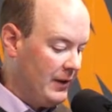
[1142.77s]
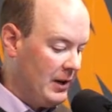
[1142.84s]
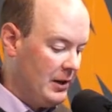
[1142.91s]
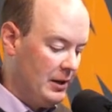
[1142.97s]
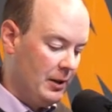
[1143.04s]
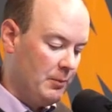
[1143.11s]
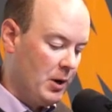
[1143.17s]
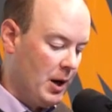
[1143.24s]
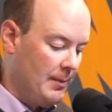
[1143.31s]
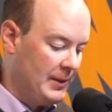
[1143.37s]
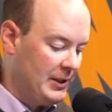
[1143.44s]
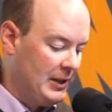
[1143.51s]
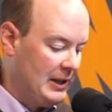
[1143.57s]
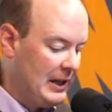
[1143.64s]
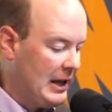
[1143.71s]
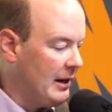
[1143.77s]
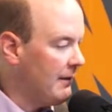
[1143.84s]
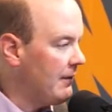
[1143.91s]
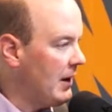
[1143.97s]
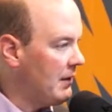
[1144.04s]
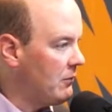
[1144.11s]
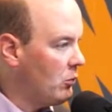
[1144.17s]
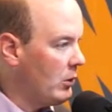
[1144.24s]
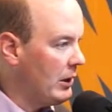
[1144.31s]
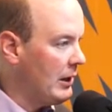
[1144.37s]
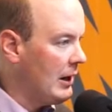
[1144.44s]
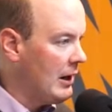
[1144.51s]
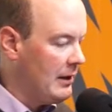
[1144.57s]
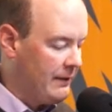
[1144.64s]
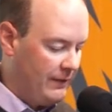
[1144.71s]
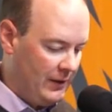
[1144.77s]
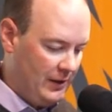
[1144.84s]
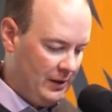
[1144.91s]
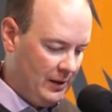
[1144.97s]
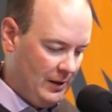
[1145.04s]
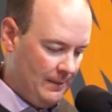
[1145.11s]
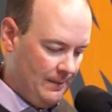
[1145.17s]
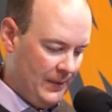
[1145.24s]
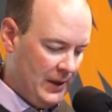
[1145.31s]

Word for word: Fund and the Promise Indiana 529 Fund.